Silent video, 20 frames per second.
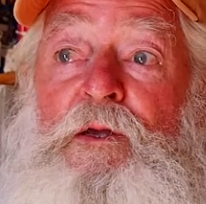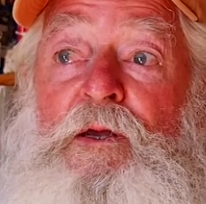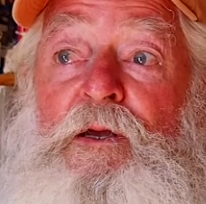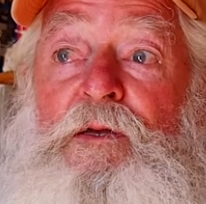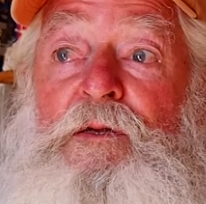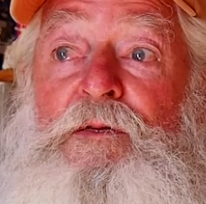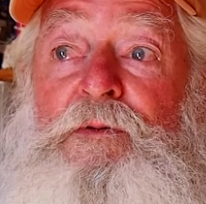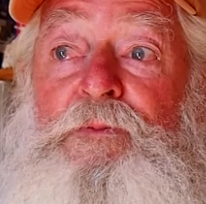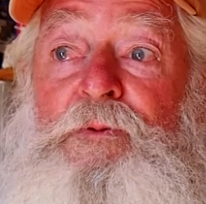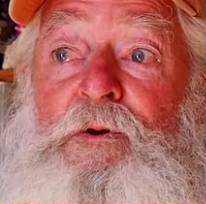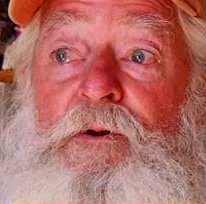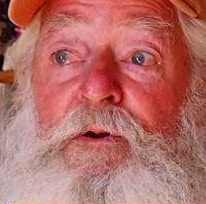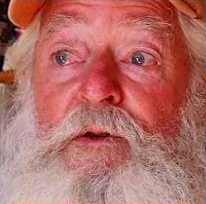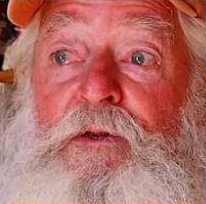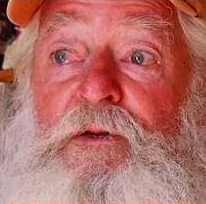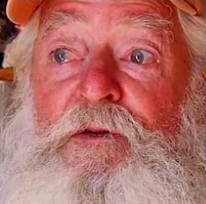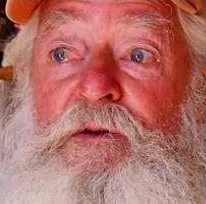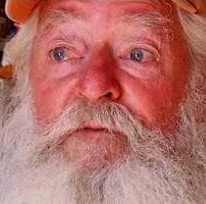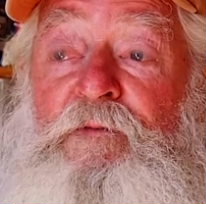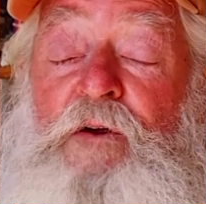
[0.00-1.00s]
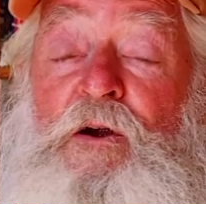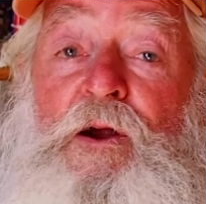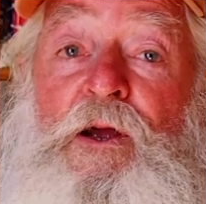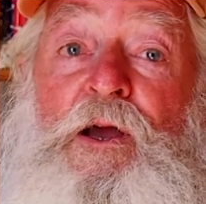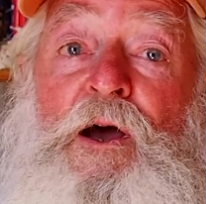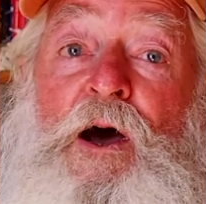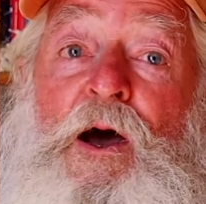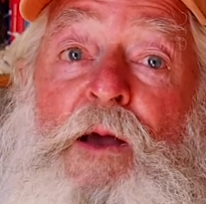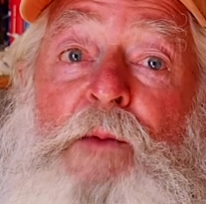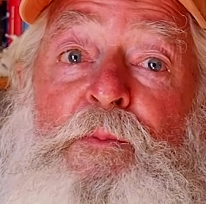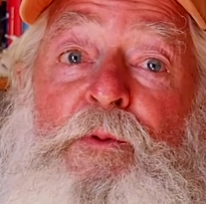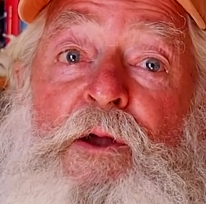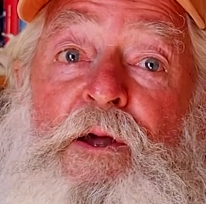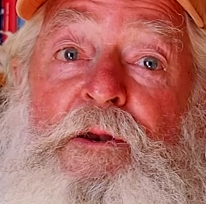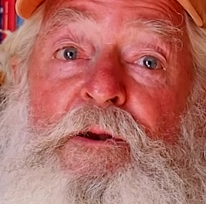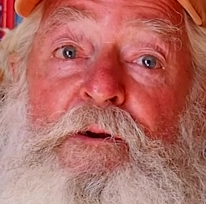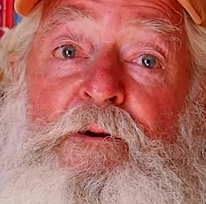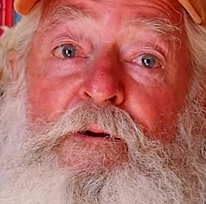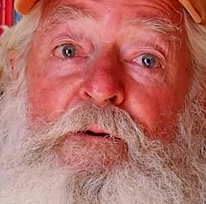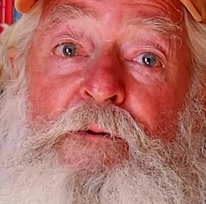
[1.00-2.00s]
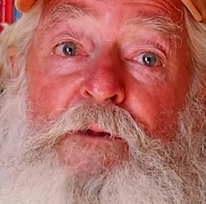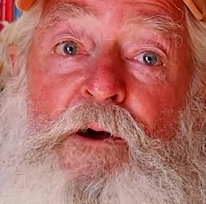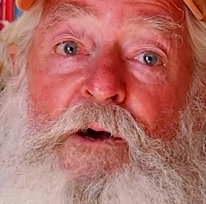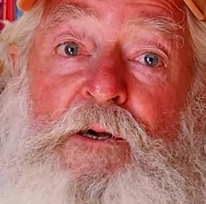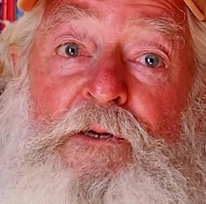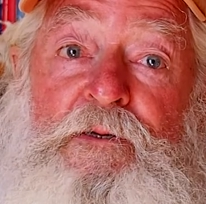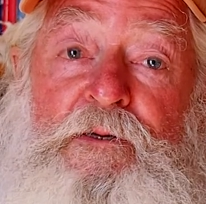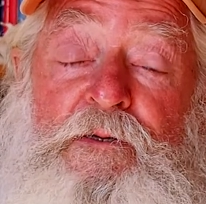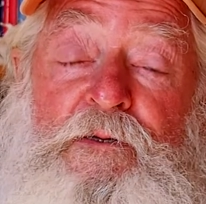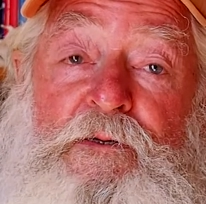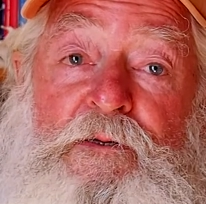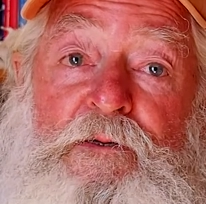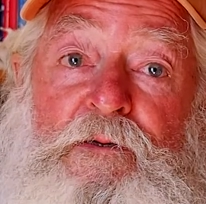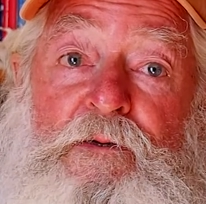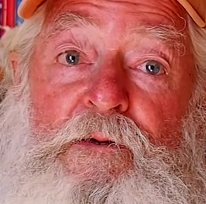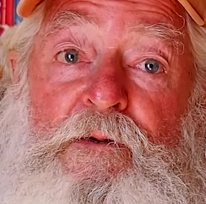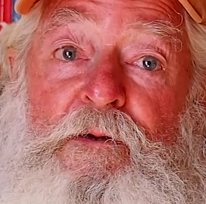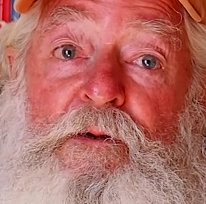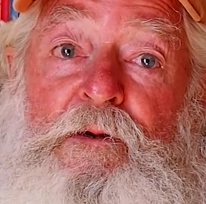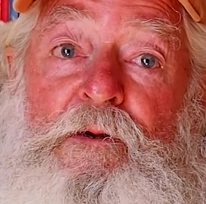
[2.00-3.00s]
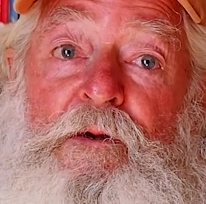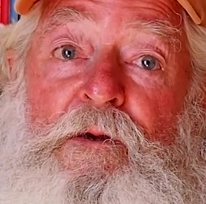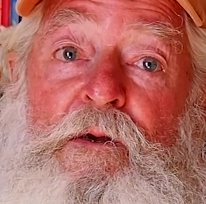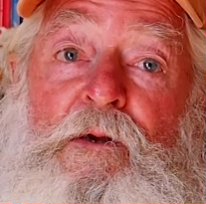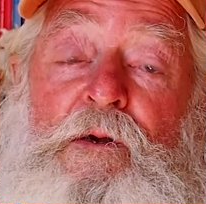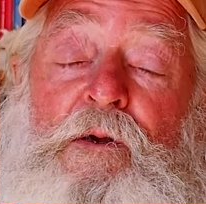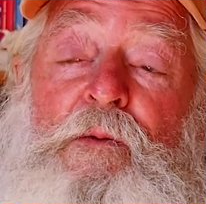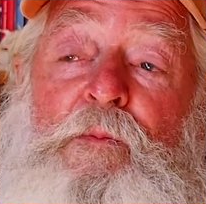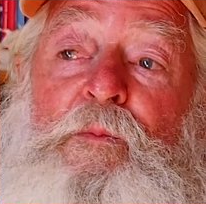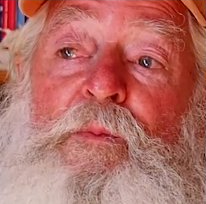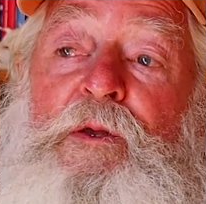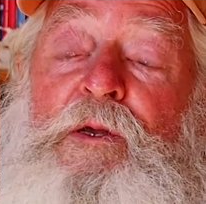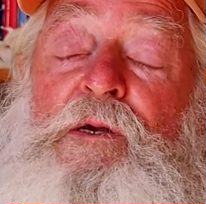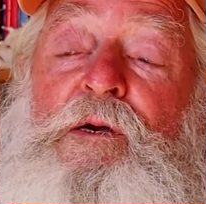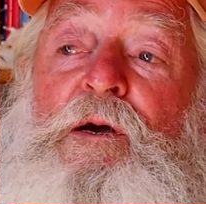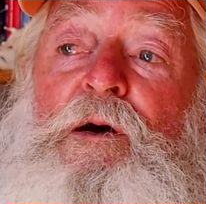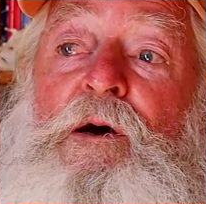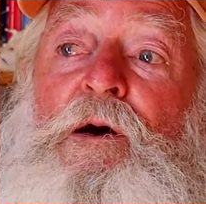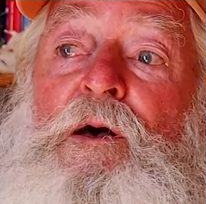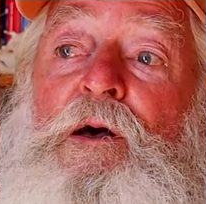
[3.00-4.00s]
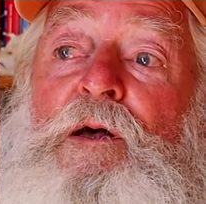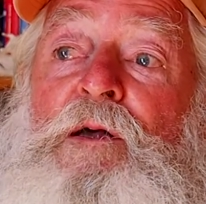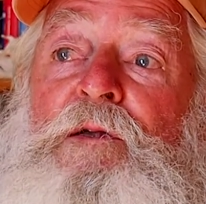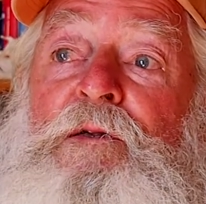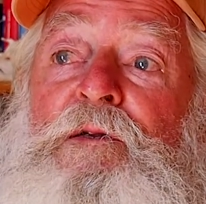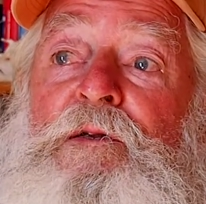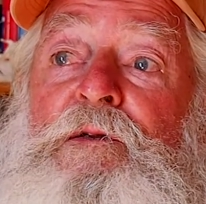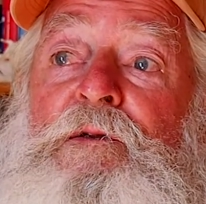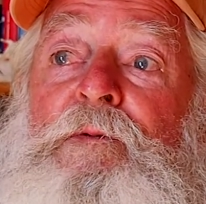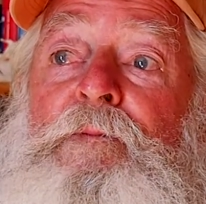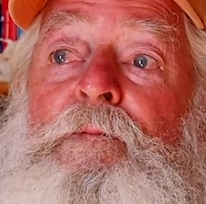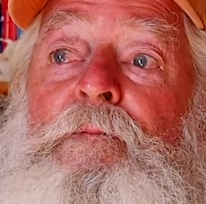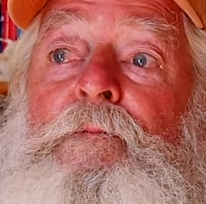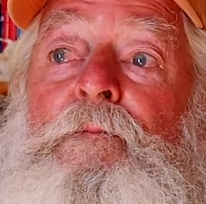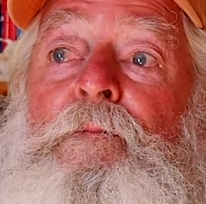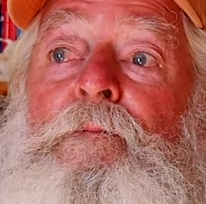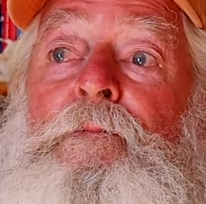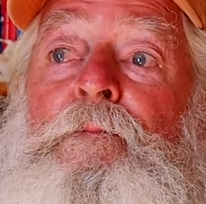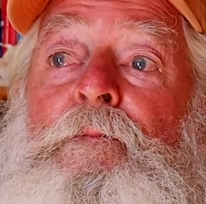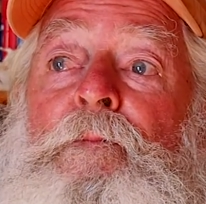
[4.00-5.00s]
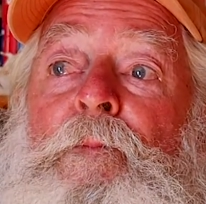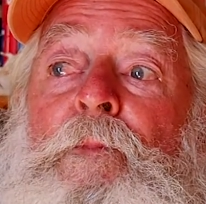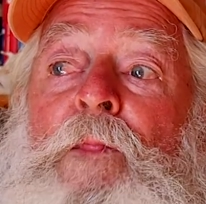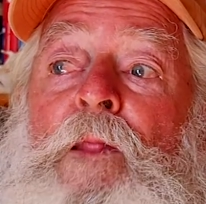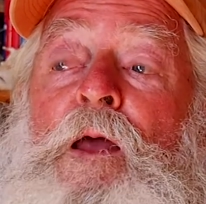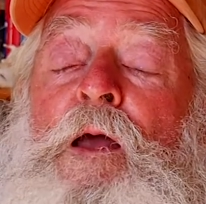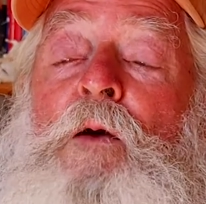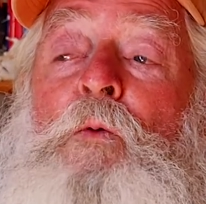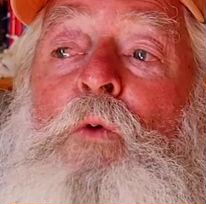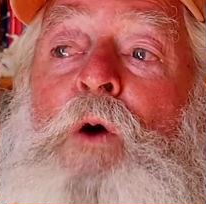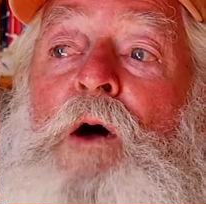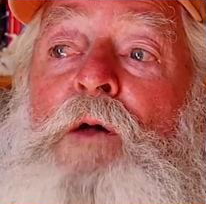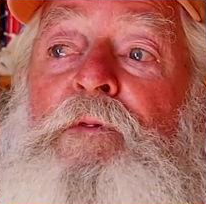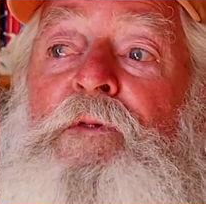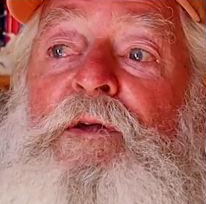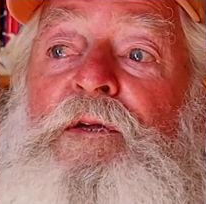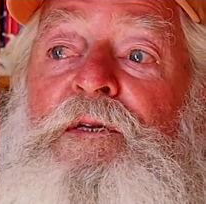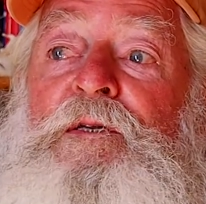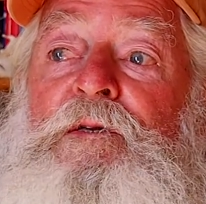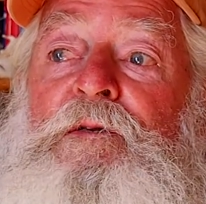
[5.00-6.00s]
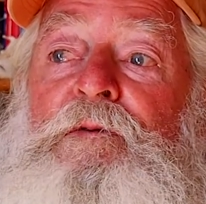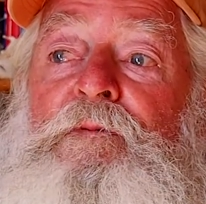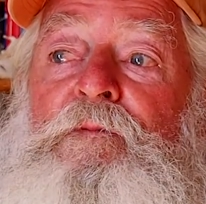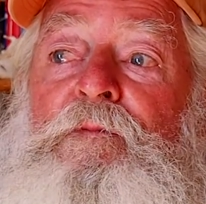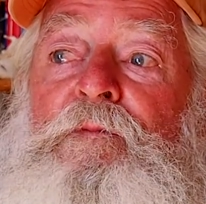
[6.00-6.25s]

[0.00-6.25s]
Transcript: experienced very high predator losses because while this